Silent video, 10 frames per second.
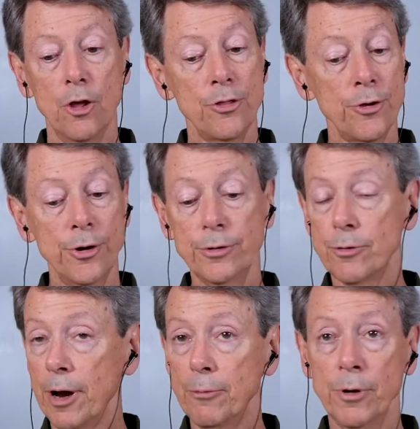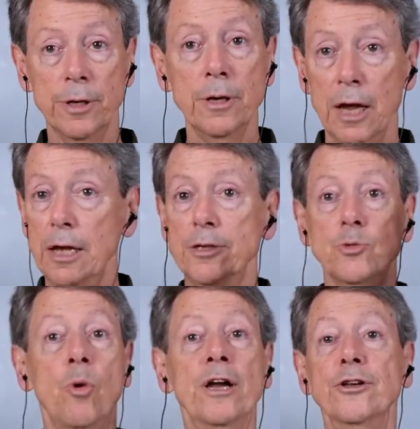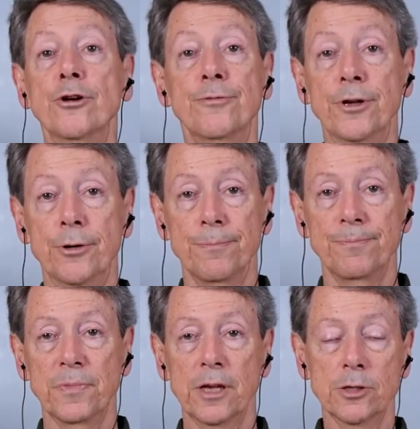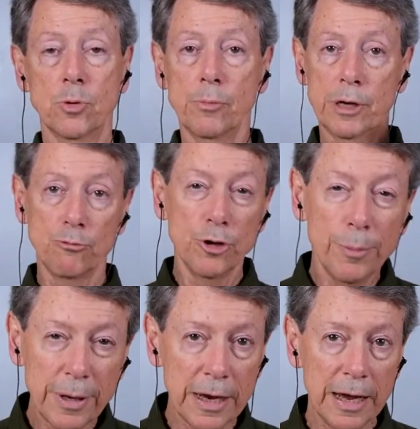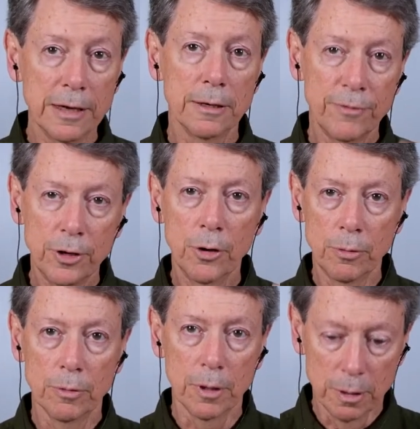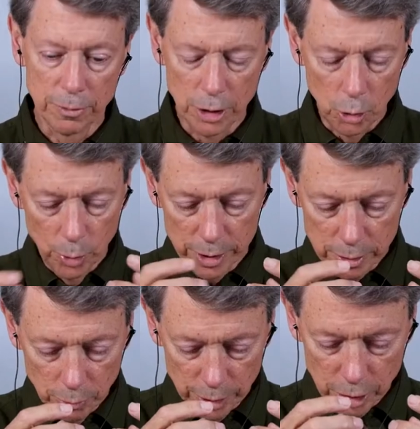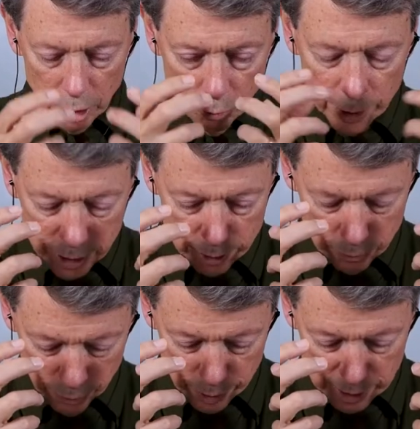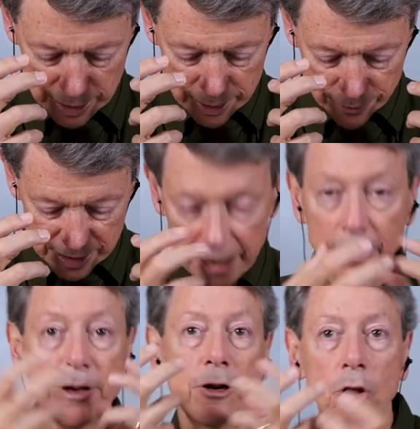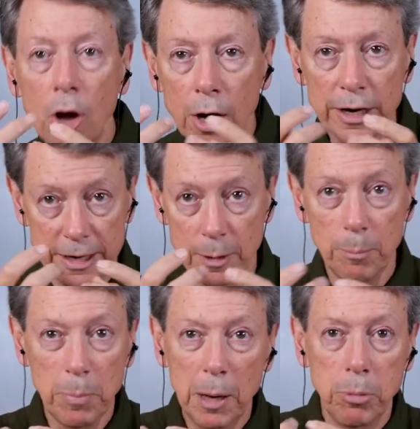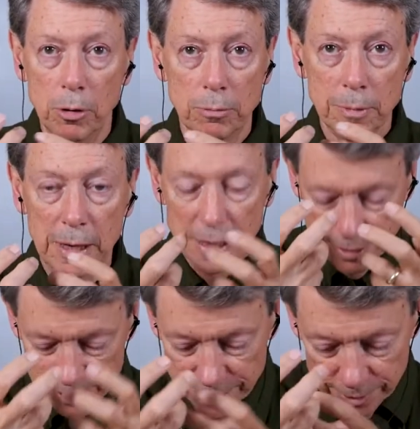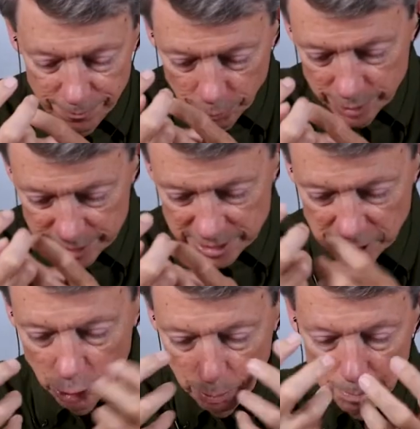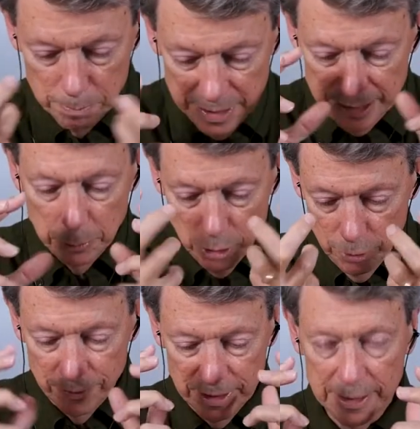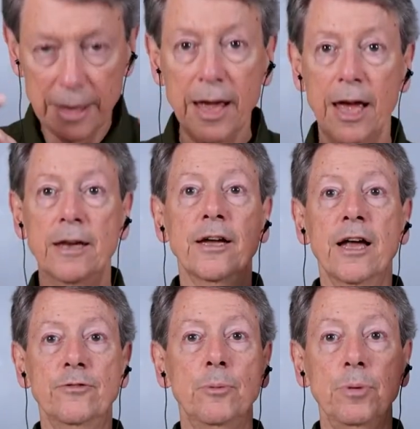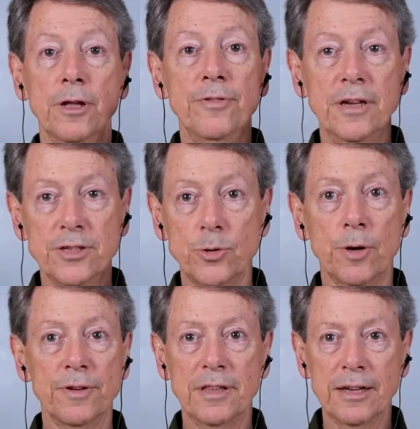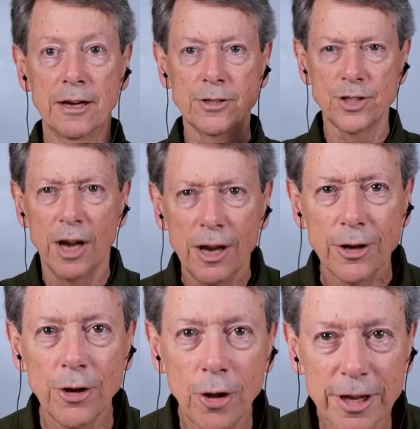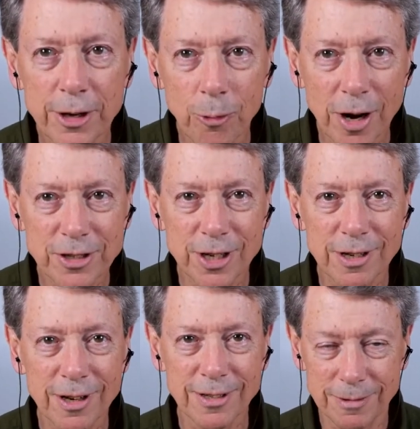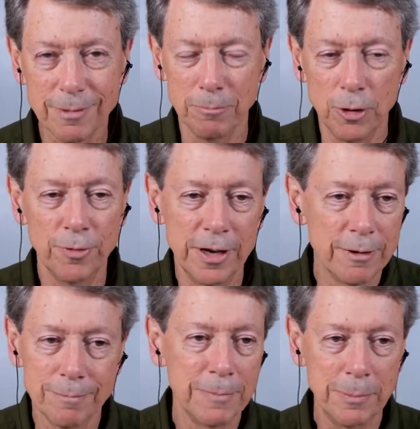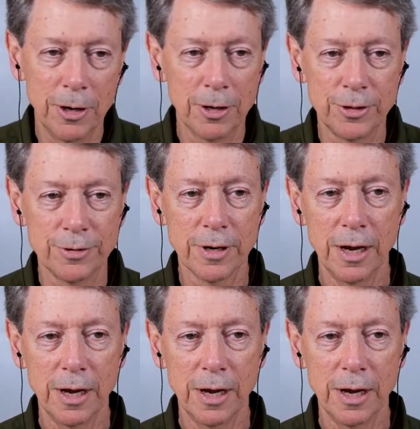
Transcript: Third, great one is widen your view. Because when we ruminate, if you know, you know, we're we're we're con- we're kind of carried along in a bubble. It's as if we're in this little mini movie and kind of oblivious to everything else. You know, like you're watching a movie or maybe on your